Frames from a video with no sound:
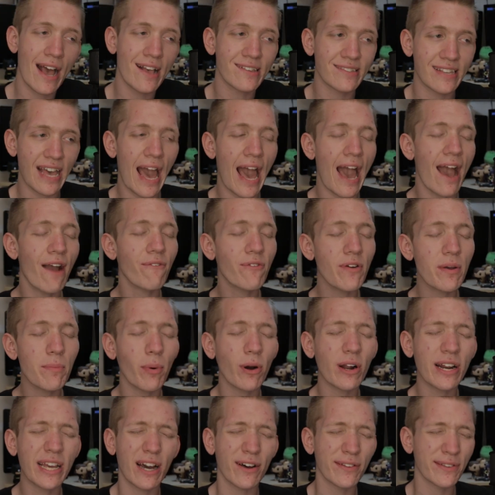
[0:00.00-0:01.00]
has
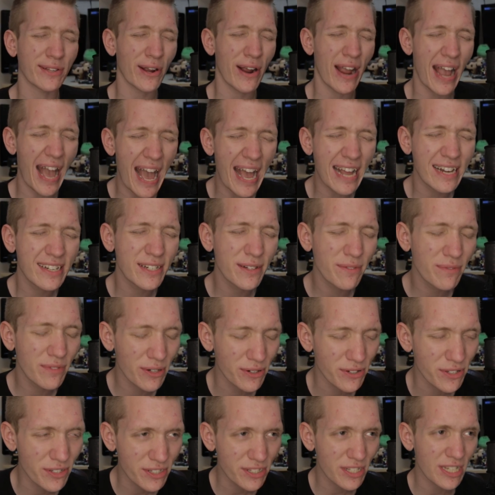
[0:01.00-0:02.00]
everybody on their edge of
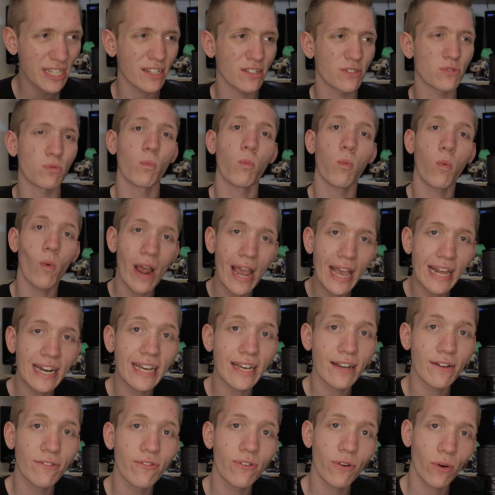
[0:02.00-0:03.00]
their seats
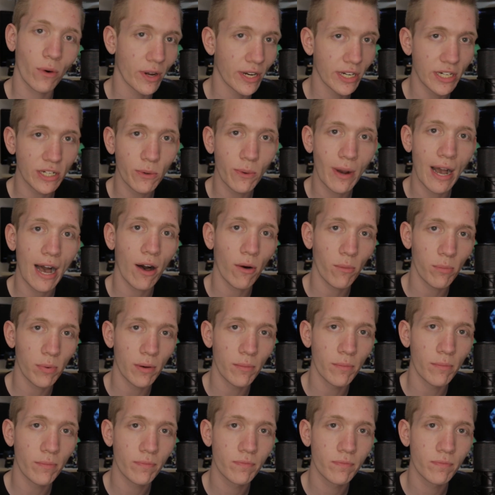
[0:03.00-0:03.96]
waiting for a new album.